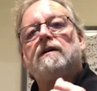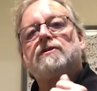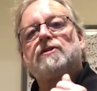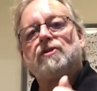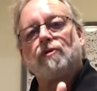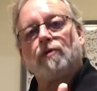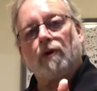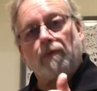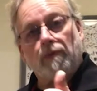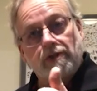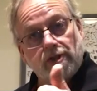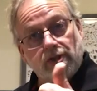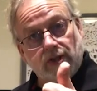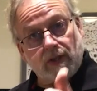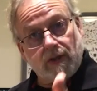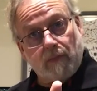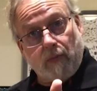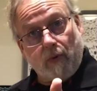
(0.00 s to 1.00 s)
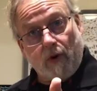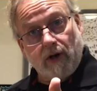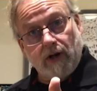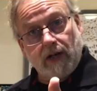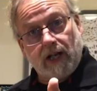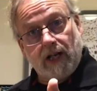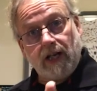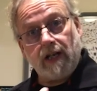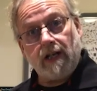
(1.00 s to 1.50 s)
suet, which is the
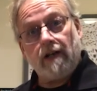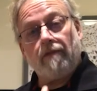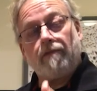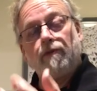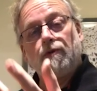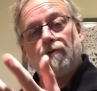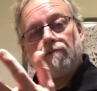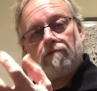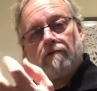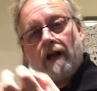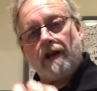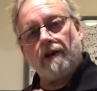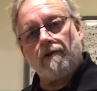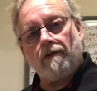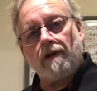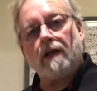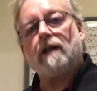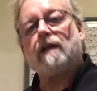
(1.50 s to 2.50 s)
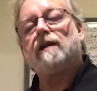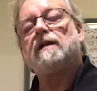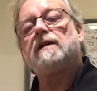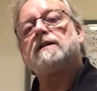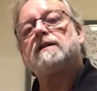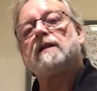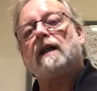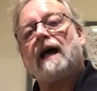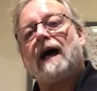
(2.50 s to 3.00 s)
important key, if you render it,
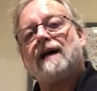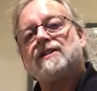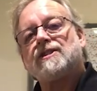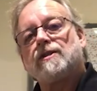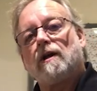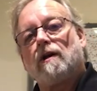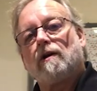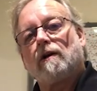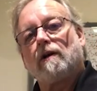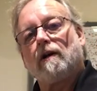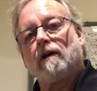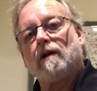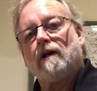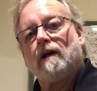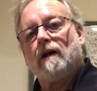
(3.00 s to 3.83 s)
it lasts longer.